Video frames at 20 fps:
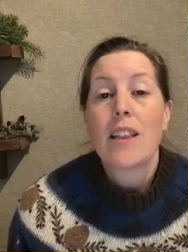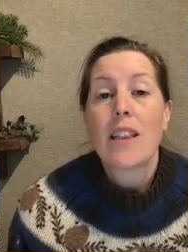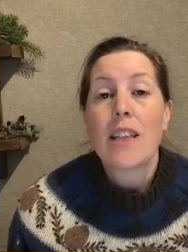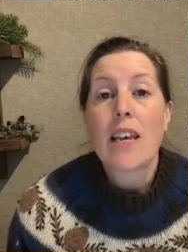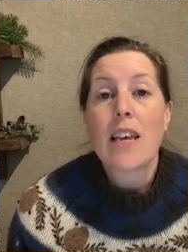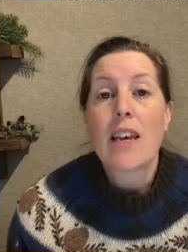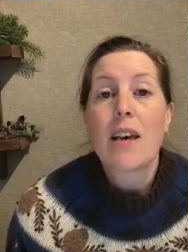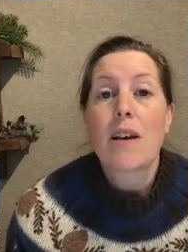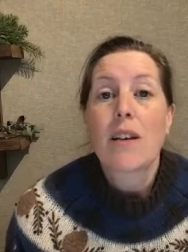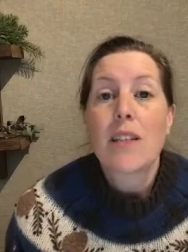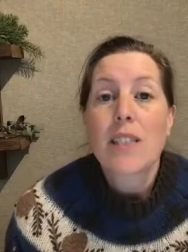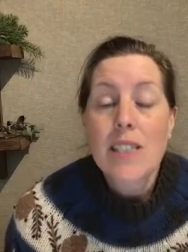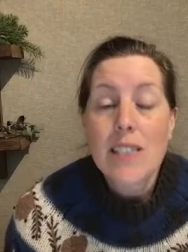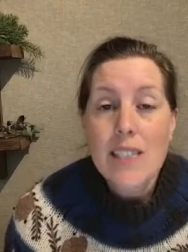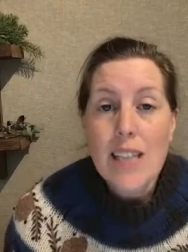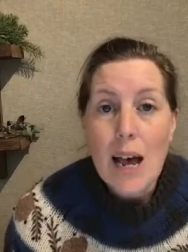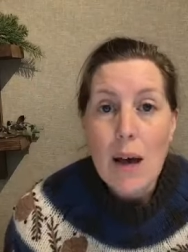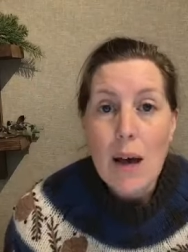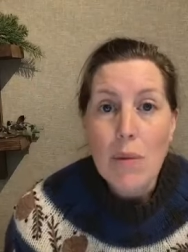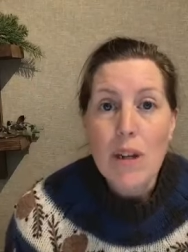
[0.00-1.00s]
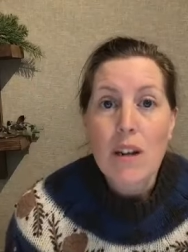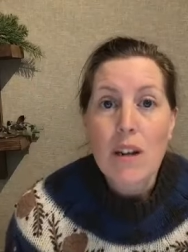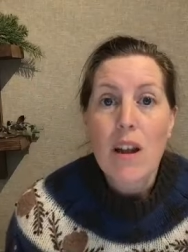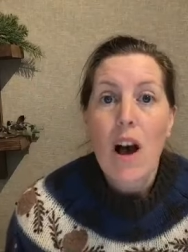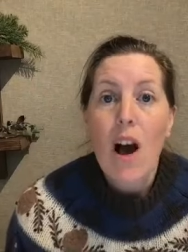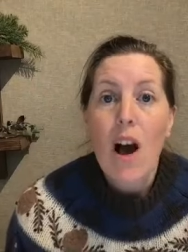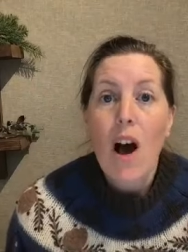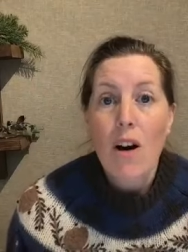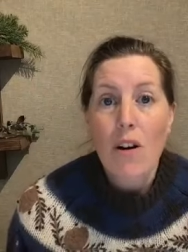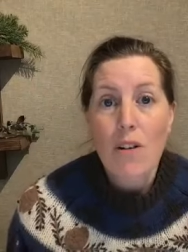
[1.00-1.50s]
the salmon
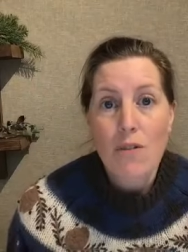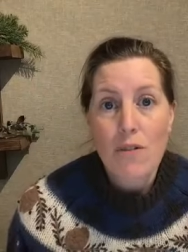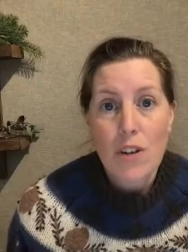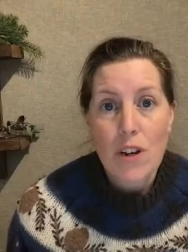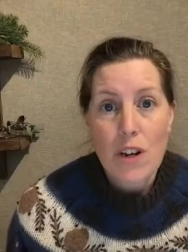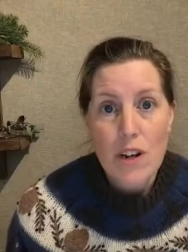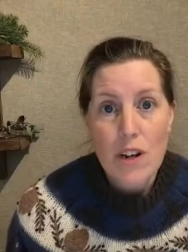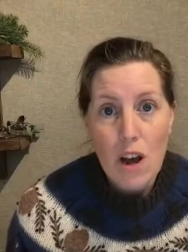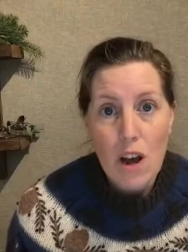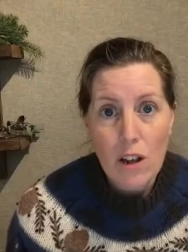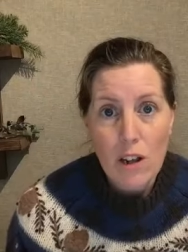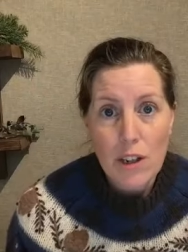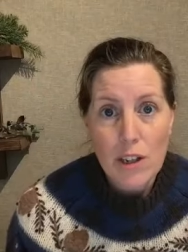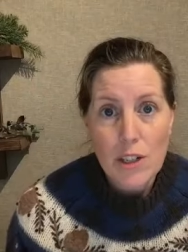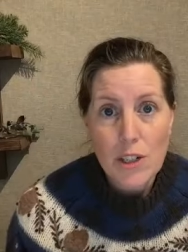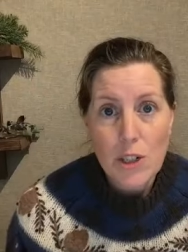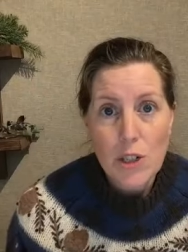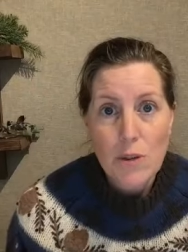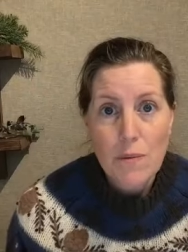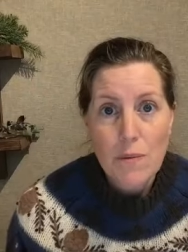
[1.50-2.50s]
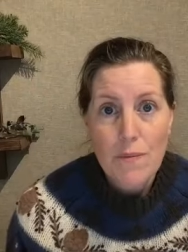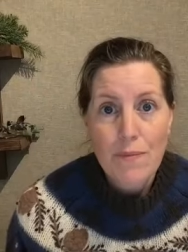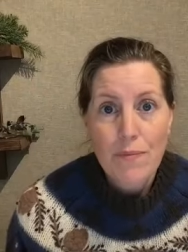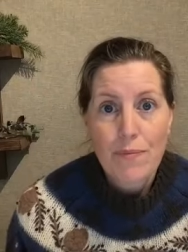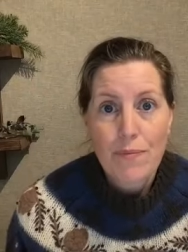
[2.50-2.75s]
of knowledge.